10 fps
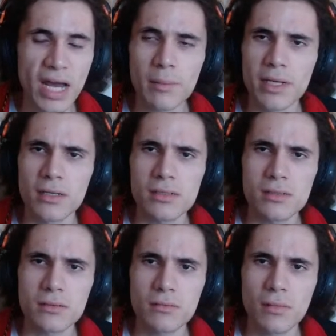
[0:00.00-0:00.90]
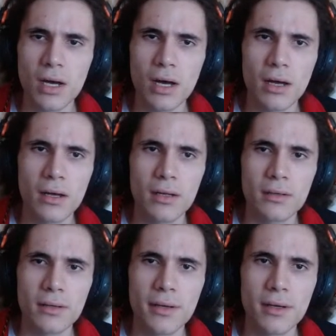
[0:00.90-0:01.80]
anime list
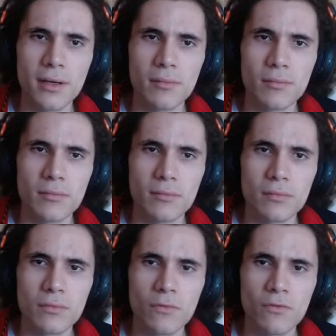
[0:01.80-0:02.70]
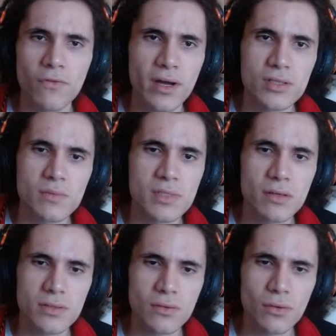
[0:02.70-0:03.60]
and find some
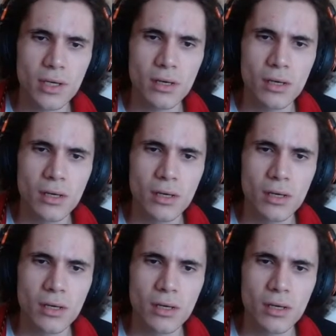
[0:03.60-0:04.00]
series through there.